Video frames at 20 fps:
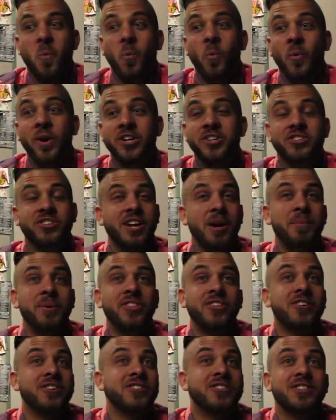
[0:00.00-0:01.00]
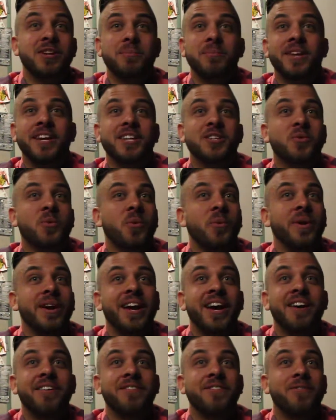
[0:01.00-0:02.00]
Which, there are some days where we
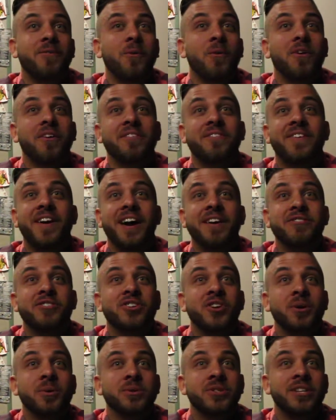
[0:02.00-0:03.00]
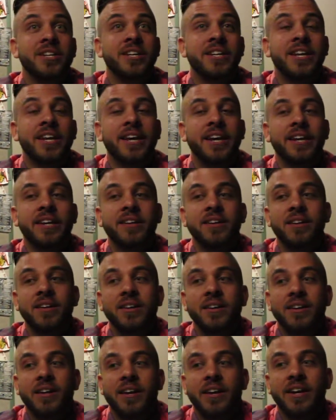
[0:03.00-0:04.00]
have 4 or 5 shows in a day,
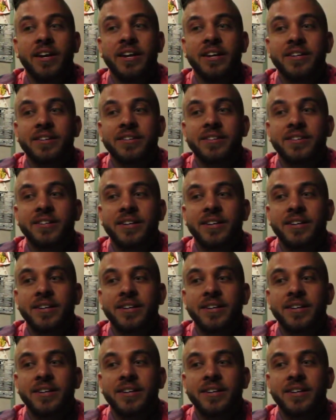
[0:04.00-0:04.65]
and